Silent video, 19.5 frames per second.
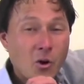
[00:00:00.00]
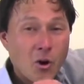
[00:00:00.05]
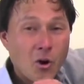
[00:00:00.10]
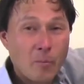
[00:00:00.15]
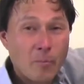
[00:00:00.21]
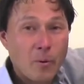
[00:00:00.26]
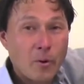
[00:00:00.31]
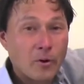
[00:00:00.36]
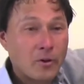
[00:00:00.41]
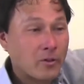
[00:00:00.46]

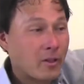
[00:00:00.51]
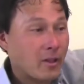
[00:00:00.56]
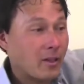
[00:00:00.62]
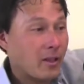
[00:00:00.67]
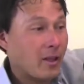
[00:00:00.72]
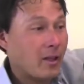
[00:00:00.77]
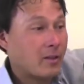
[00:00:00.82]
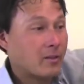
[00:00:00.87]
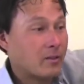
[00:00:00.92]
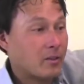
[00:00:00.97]
or a person that
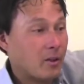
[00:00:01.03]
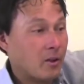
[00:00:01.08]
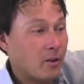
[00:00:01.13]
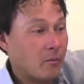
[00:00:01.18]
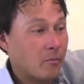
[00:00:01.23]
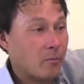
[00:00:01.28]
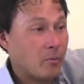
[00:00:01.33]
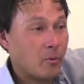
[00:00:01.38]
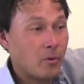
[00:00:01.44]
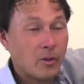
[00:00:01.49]
likes
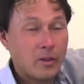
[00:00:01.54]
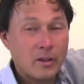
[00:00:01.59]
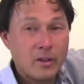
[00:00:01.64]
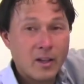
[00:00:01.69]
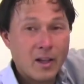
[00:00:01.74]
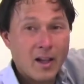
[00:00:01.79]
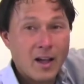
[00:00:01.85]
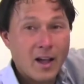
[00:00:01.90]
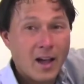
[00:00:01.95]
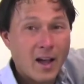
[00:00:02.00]

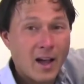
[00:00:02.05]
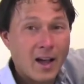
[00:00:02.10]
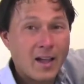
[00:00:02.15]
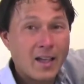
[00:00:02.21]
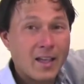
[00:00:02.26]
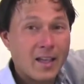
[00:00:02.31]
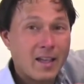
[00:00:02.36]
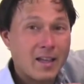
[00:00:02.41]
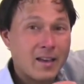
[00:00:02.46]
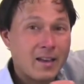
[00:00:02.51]
really
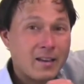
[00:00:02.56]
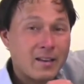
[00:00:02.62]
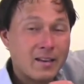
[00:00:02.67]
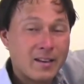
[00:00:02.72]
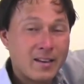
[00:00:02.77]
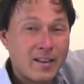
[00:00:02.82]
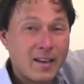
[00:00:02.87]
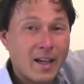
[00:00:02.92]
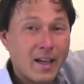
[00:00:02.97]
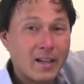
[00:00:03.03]

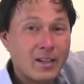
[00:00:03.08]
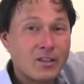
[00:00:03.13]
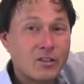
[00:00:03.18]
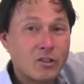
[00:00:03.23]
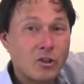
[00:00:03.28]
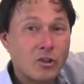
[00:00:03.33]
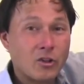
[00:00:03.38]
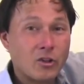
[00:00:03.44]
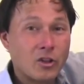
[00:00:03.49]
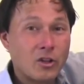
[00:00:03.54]
high-end,
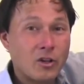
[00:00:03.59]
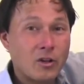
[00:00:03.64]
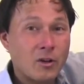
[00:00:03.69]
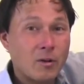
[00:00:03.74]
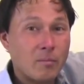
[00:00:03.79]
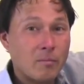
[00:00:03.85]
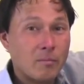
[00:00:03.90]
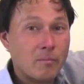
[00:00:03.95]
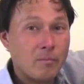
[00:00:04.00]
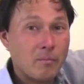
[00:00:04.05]
nice-looking
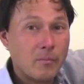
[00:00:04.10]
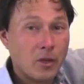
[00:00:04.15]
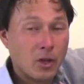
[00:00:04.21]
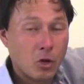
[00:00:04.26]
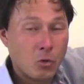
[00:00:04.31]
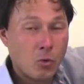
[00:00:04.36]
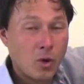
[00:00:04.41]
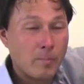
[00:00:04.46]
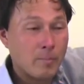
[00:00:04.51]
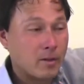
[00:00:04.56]

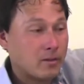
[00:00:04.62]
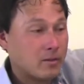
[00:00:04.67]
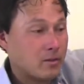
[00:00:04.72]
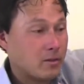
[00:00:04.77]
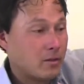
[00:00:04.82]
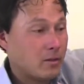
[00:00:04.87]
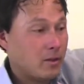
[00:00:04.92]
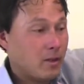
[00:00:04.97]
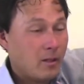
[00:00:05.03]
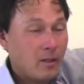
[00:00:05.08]
equipment,
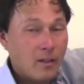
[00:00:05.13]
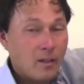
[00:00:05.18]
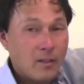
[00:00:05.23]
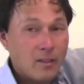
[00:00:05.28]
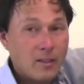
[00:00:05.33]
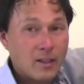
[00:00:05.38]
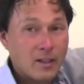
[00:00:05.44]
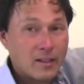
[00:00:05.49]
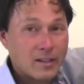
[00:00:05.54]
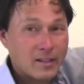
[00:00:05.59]

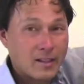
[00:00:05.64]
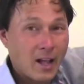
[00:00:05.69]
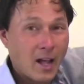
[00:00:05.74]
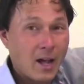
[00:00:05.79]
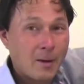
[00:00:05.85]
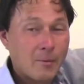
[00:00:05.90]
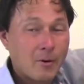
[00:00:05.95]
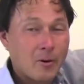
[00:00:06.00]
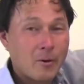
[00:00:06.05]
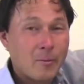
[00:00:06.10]
the
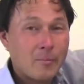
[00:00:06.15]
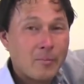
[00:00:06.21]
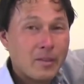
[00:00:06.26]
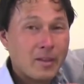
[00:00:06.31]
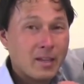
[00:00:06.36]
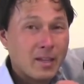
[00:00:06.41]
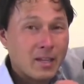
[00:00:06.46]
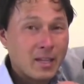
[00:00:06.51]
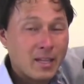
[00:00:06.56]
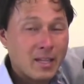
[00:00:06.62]
Excalibur
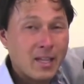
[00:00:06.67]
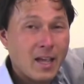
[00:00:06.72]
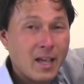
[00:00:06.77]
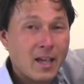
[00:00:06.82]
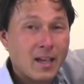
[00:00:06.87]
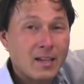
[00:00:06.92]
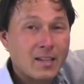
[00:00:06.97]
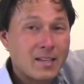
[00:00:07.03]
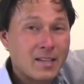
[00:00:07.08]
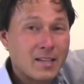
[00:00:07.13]

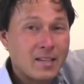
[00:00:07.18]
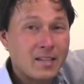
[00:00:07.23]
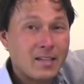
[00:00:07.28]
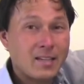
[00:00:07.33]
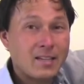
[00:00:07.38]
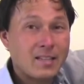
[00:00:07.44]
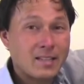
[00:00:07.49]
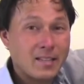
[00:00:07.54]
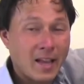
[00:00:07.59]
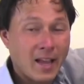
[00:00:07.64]

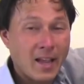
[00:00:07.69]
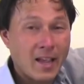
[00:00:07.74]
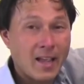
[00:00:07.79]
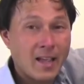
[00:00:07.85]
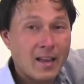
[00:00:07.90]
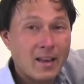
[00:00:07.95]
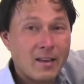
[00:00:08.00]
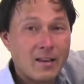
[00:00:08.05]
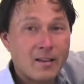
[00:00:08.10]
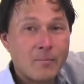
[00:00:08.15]

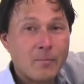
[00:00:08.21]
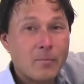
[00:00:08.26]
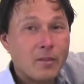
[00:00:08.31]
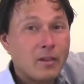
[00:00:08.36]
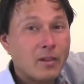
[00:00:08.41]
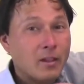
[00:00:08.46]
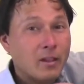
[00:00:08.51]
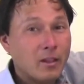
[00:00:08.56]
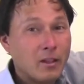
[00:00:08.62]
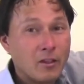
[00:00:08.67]
EXC10
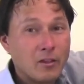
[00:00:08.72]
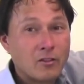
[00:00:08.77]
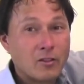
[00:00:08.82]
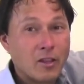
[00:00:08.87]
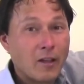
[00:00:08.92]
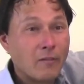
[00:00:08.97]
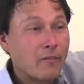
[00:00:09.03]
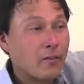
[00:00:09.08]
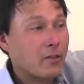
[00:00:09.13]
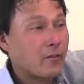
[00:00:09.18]
is
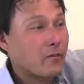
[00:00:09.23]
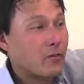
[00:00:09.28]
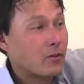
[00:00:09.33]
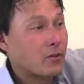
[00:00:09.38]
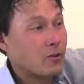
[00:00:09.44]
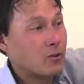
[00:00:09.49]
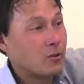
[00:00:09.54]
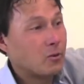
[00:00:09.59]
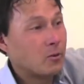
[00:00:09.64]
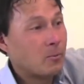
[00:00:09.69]
definitely for
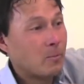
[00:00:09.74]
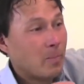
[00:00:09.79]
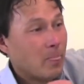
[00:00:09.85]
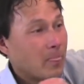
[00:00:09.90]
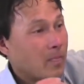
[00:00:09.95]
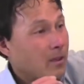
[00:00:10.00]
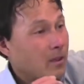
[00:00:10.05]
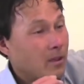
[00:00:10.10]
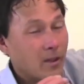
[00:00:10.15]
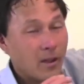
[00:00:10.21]
you.
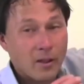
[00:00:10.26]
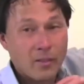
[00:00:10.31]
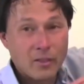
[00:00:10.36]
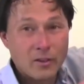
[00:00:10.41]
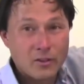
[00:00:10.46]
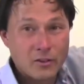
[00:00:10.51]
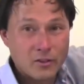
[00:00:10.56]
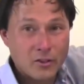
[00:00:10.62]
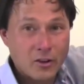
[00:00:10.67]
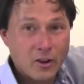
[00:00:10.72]

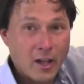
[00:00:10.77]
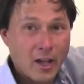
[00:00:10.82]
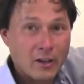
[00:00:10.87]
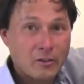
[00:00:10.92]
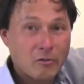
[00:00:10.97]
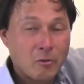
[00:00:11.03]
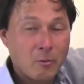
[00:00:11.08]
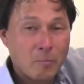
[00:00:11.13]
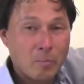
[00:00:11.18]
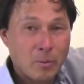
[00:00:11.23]
This is going to
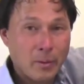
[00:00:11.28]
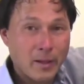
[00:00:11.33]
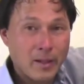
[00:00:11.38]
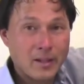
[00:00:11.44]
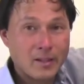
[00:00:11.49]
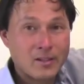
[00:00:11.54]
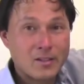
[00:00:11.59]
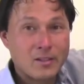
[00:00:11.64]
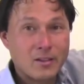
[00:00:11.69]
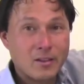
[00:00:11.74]
actually
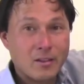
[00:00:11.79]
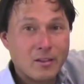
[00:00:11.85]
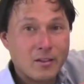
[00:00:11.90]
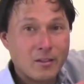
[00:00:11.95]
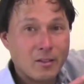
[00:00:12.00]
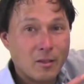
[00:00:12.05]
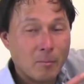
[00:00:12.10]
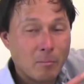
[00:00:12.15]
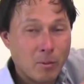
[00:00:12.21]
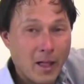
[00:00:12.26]
replace
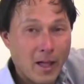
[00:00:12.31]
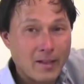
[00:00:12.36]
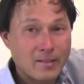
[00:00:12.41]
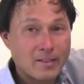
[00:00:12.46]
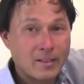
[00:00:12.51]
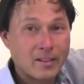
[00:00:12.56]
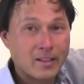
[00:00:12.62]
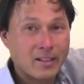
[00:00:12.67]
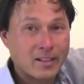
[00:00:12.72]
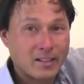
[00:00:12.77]
the
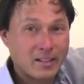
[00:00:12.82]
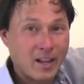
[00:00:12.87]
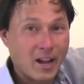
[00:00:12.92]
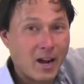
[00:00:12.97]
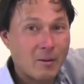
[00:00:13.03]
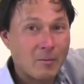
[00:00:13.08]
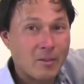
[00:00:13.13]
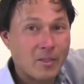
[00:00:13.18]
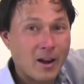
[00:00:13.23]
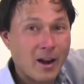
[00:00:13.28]
plastic
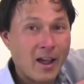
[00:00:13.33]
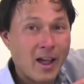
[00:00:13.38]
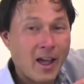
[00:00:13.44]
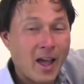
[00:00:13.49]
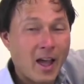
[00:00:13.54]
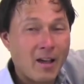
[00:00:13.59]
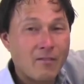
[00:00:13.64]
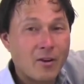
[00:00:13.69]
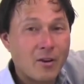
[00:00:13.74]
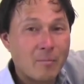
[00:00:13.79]
Excalibur that I
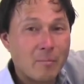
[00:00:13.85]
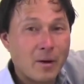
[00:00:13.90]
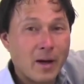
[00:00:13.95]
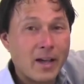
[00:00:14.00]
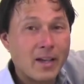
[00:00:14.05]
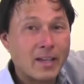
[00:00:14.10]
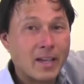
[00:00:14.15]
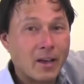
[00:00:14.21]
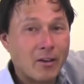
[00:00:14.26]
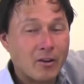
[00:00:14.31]
have on
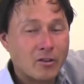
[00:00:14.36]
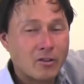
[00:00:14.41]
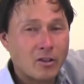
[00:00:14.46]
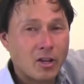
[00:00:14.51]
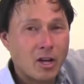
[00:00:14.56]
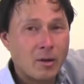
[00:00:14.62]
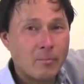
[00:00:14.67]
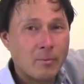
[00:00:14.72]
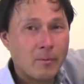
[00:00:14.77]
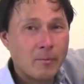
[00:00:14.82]
my
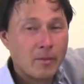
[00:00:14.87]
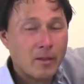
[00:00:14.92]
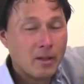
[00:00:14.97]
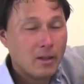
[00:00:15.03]
countertop,